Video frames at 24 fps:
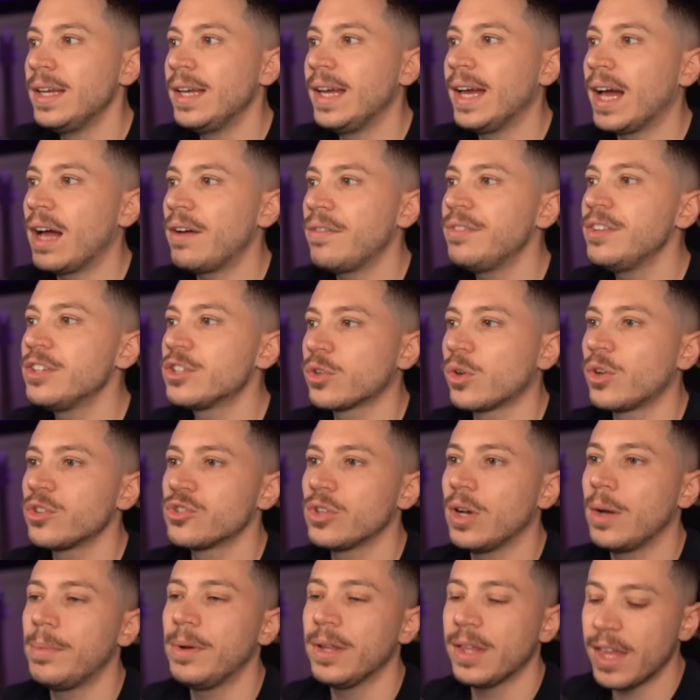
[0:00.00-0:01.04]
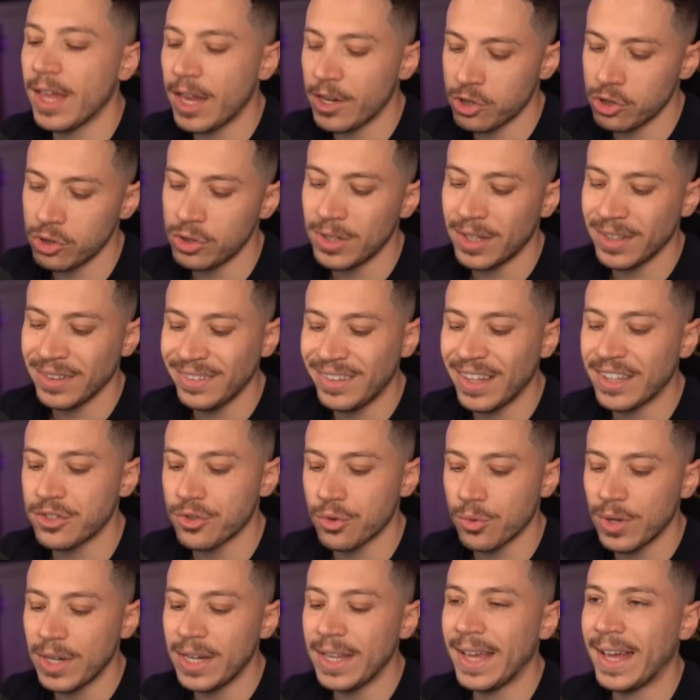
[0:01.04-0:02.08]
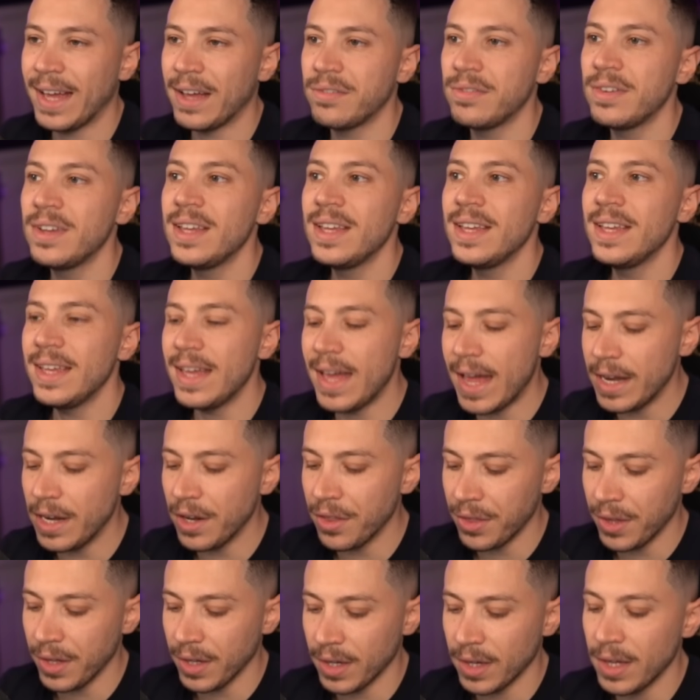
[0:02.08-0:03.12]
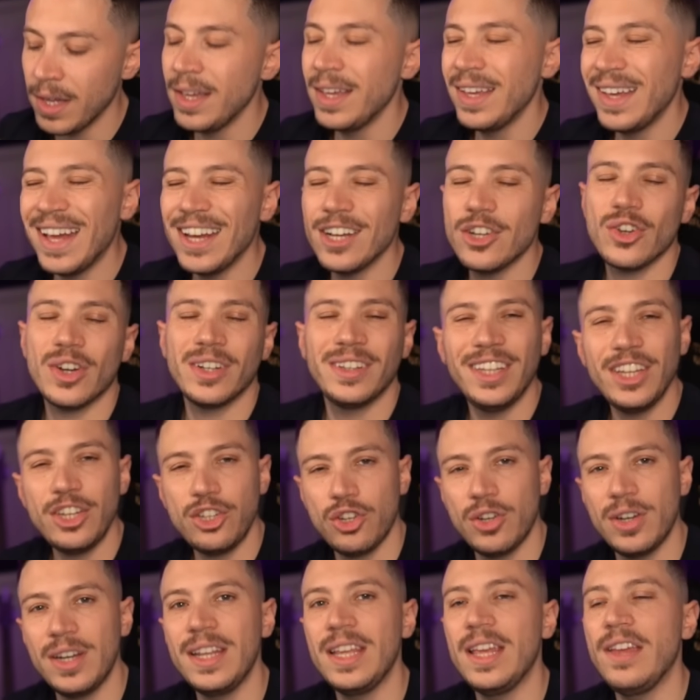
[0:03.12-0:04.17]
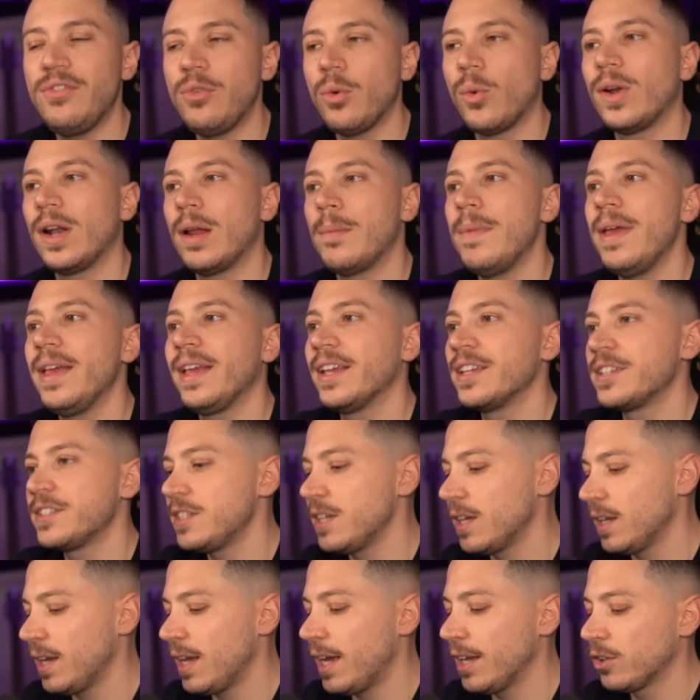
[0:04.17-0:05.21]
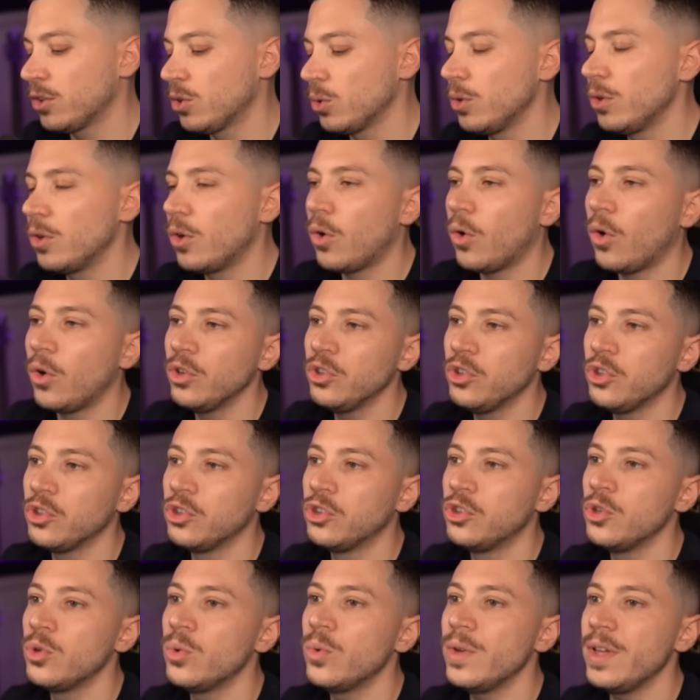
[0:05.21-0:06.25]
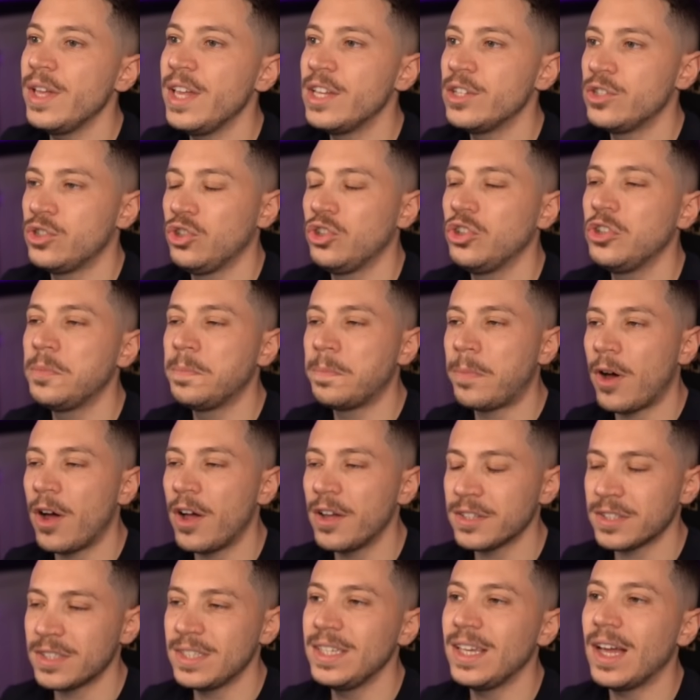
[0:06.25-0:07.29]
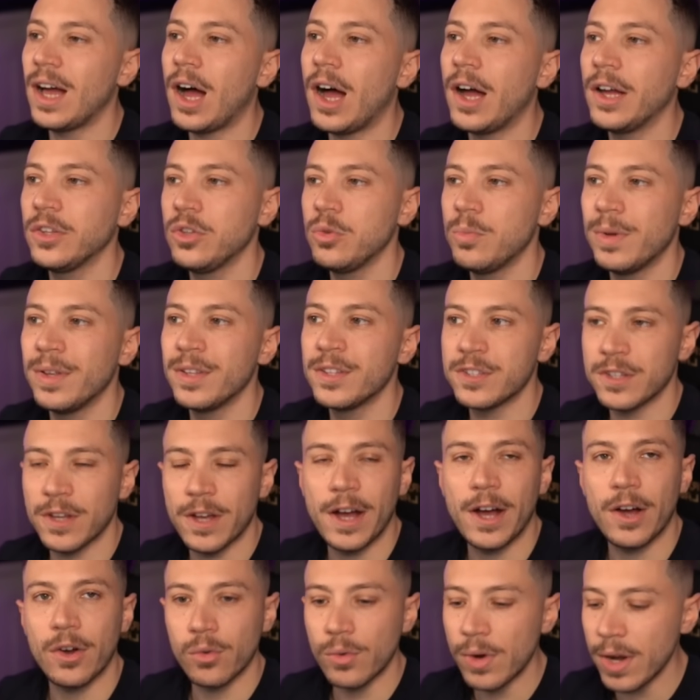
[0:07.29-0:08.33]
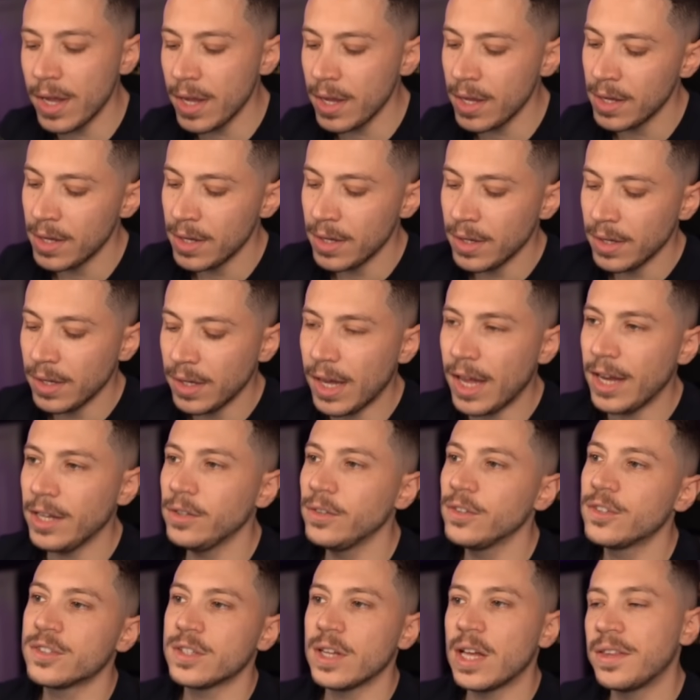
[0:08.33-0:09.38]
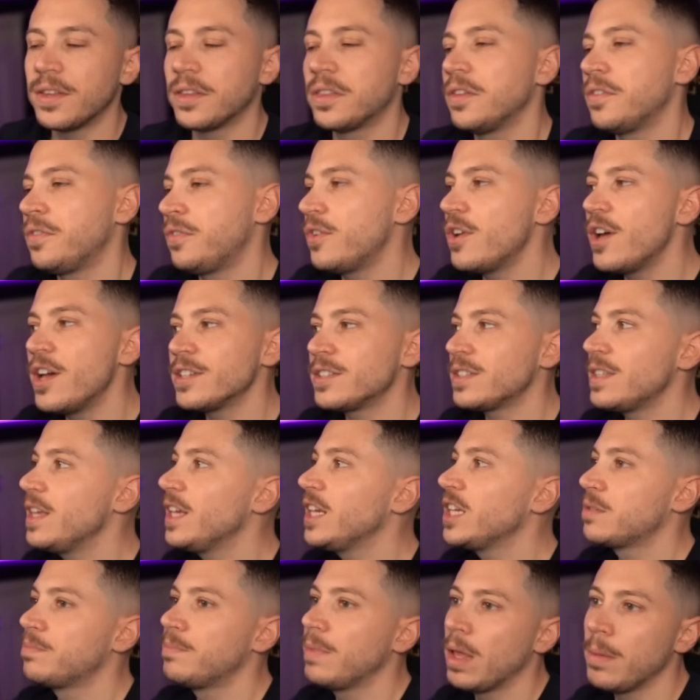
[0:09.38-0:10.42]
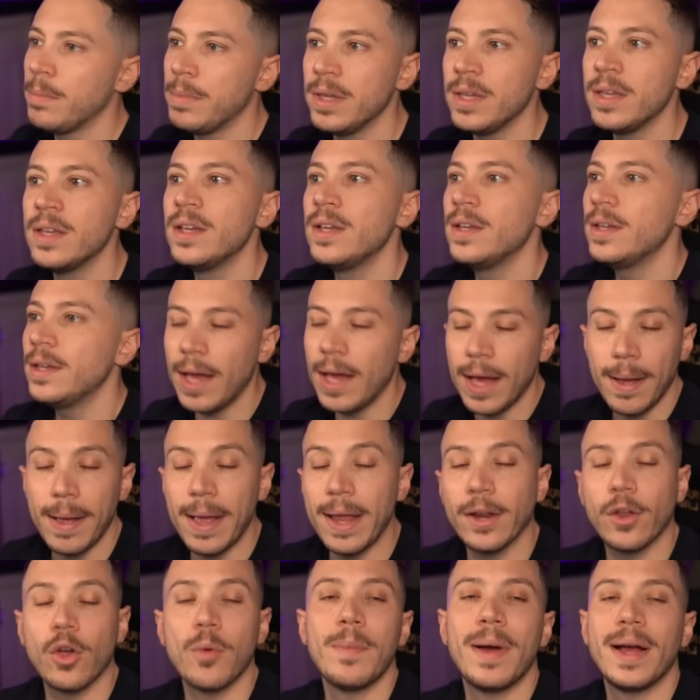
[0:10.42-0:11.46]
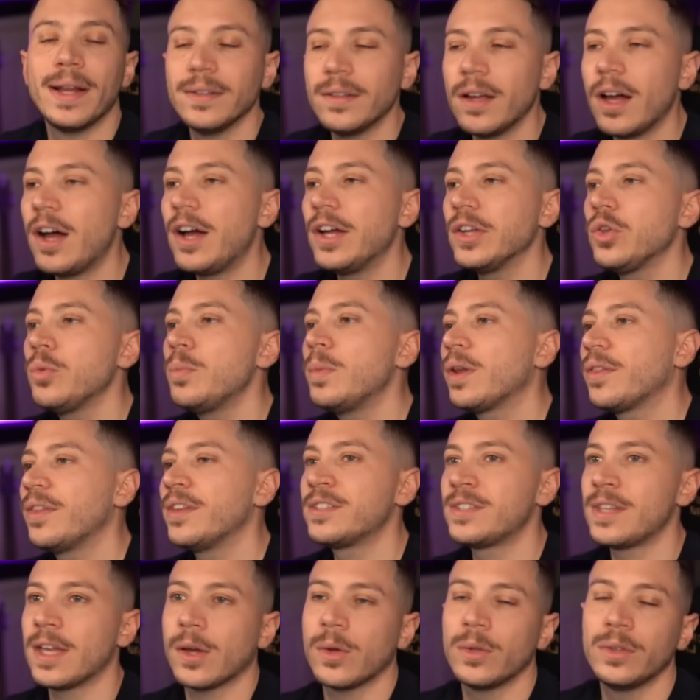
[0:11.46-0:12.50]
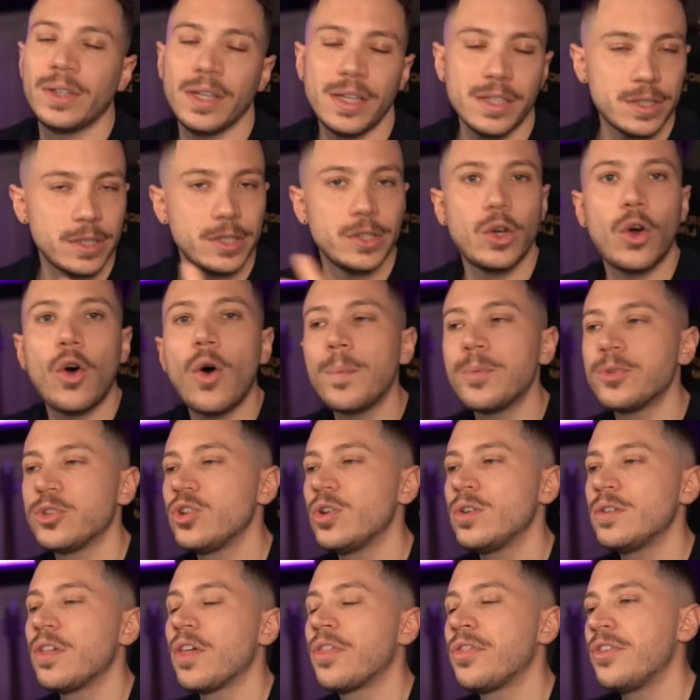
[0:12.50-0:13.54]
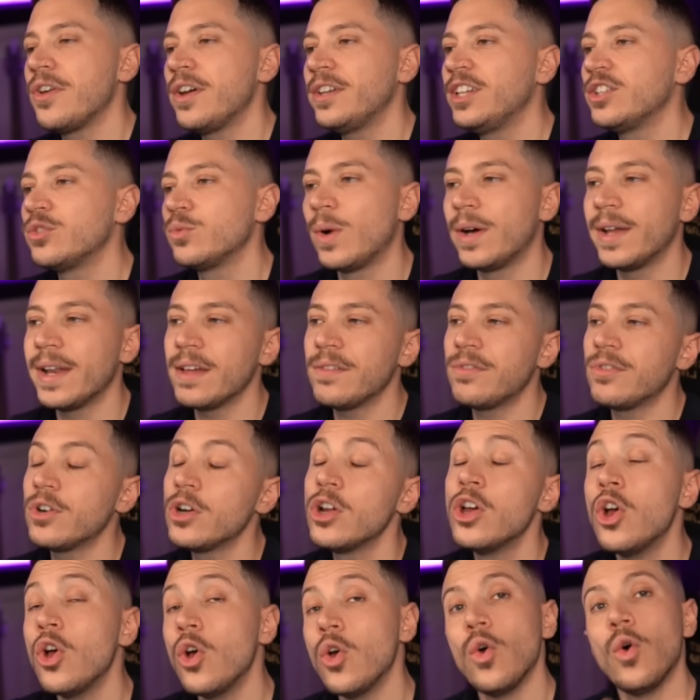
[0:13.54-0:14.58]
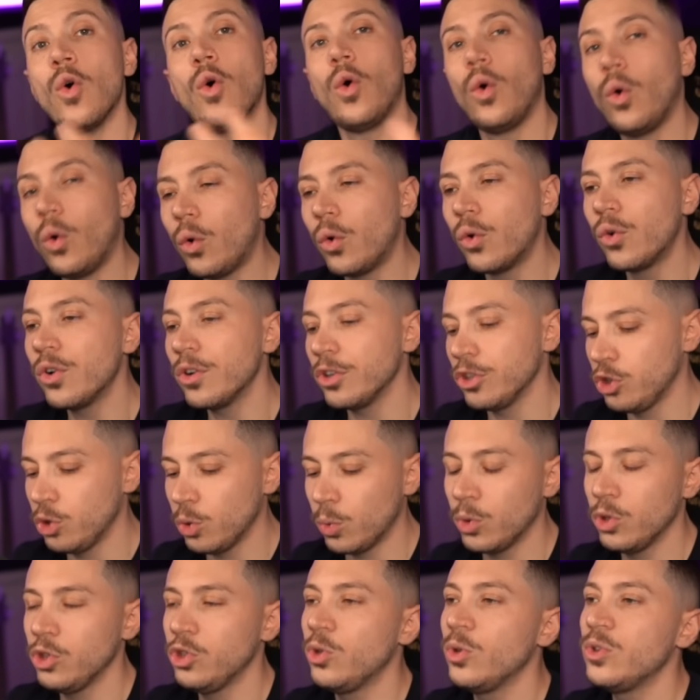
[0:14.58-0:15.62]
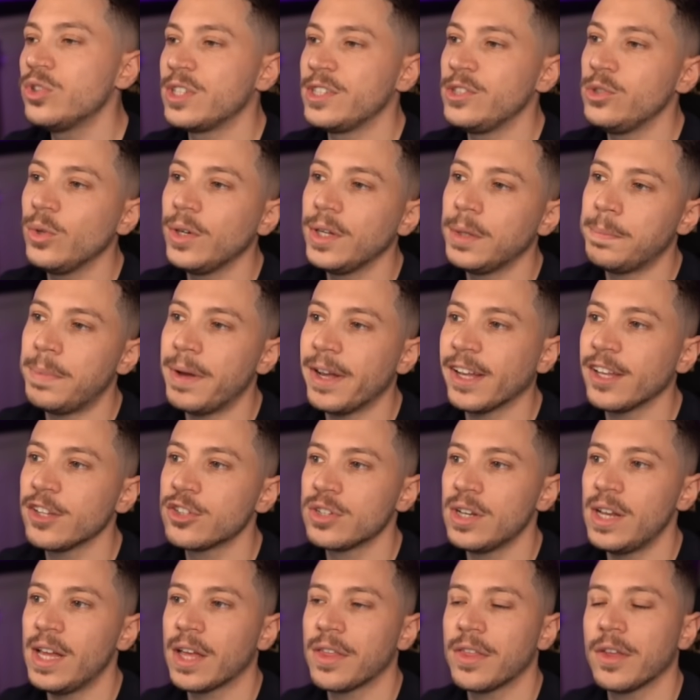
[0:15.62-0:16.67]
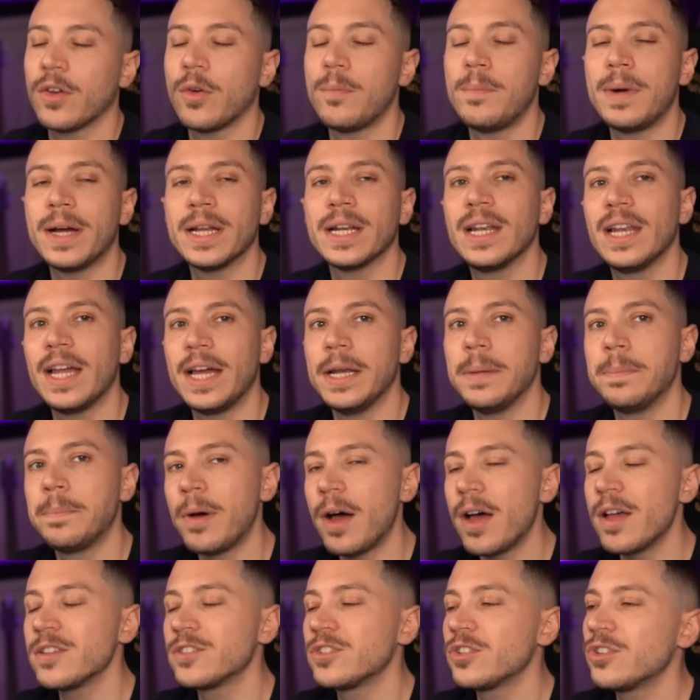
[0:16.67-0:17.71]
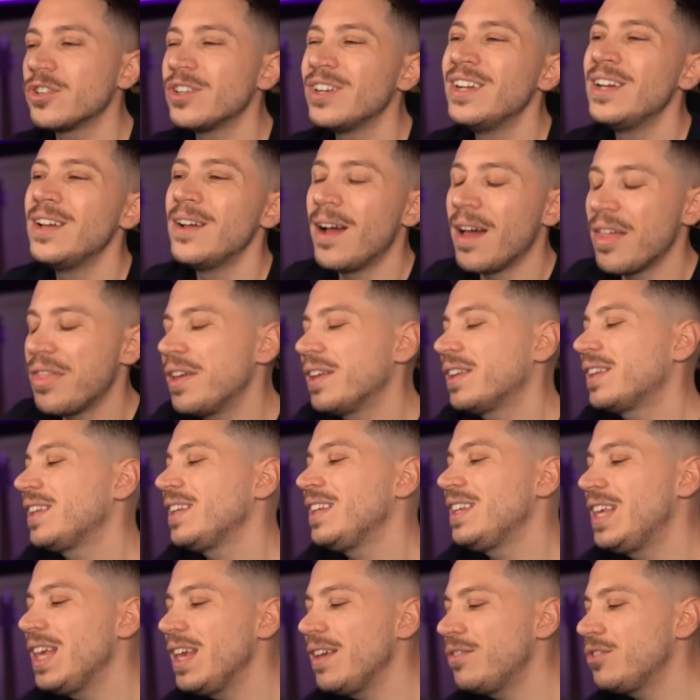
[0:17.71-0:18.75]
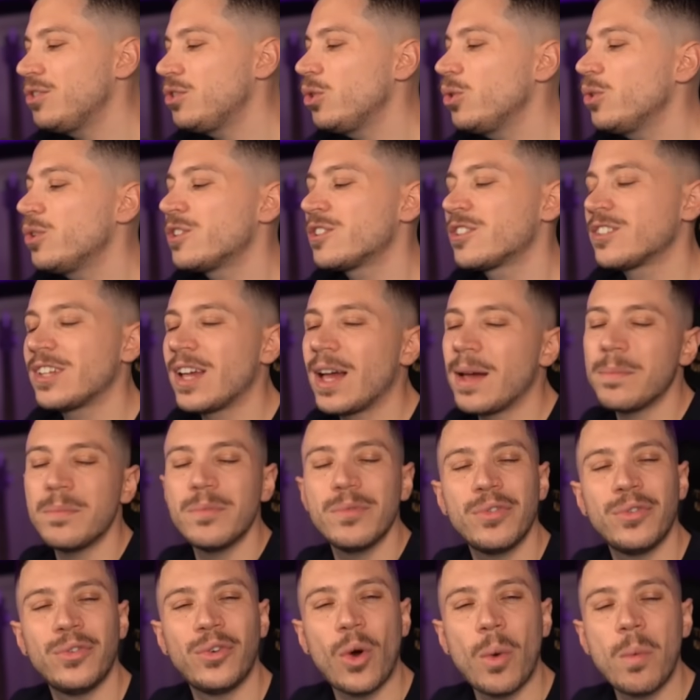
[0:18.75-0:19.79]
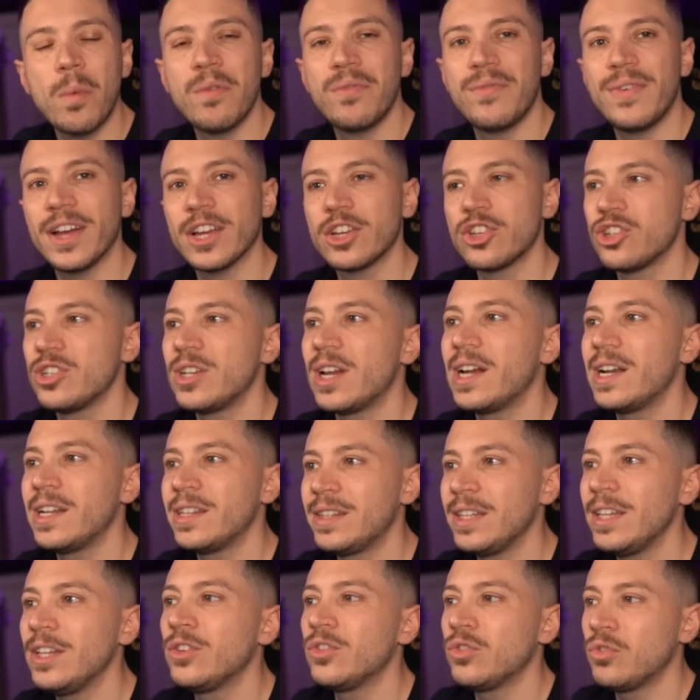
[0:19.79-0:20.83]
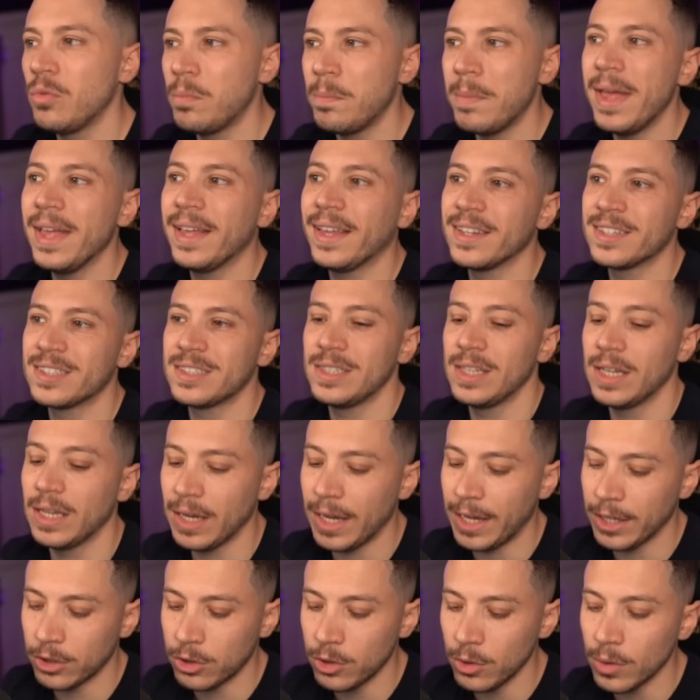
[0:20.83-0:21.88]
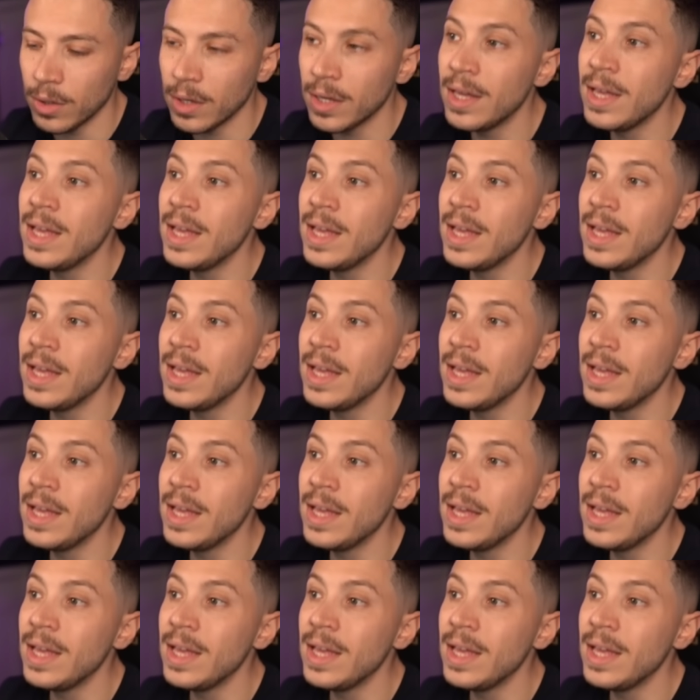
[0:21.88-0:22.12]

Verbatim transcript: I have this console application, doesn't really have anything. And traditionally, if you want to make a CLI tool, all you do is you'd pass the arguments array and you'd say that the first things maybe a command argument, the second is an option, the third is whatever, or you would use a NuGet package like the command line parser that gives you some form of functionality to make a CLI tool.